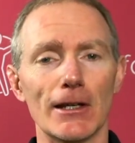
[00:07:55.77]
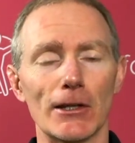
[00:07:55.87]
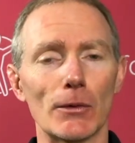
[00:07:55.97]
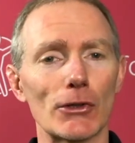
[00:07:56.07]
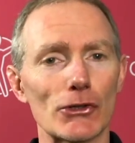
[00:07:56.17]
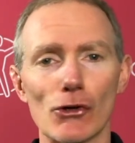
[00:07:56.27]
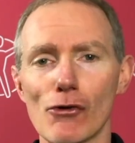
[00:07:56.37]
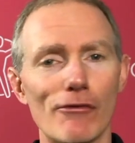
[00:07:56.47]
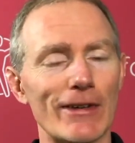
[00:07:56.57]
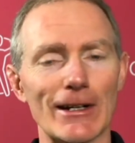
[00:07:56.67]
It was
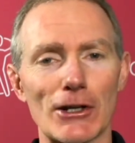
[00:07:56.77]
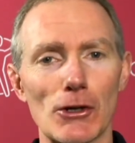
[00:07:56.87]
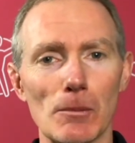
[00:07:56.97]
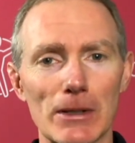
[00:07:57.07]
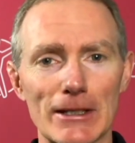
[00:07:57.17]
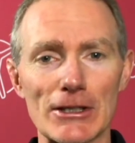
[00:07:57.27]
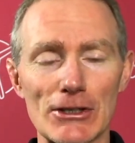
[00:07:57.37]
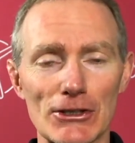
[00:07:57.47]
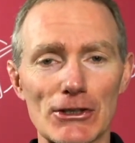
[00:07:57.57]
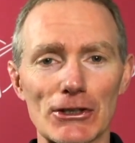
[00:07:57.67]
all very
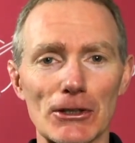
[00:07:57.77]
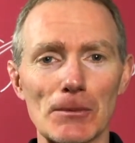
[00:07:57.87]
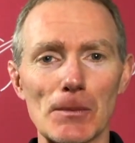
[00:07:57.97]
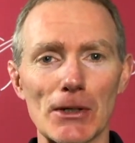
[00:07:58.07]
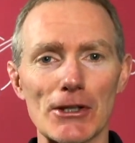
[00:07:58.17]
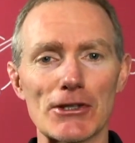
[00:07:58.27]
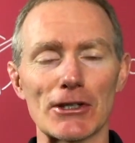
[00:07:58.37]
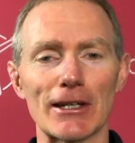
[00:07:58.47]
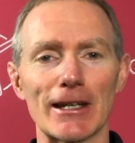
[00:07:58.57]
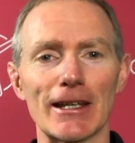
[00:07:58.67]
complicated, isn't it? But
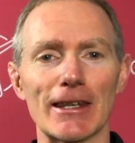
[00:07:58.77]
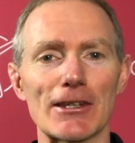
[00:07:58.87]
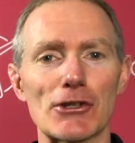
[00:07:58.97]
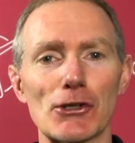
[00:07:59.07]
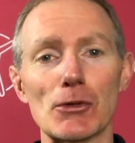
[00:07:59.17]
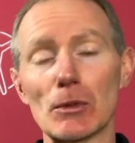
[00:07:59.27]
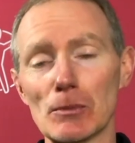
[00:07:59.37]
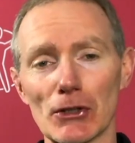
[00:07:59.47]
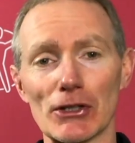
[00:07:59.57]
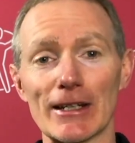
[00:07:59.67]
hey, that's the human
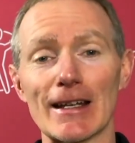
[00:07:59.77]
body.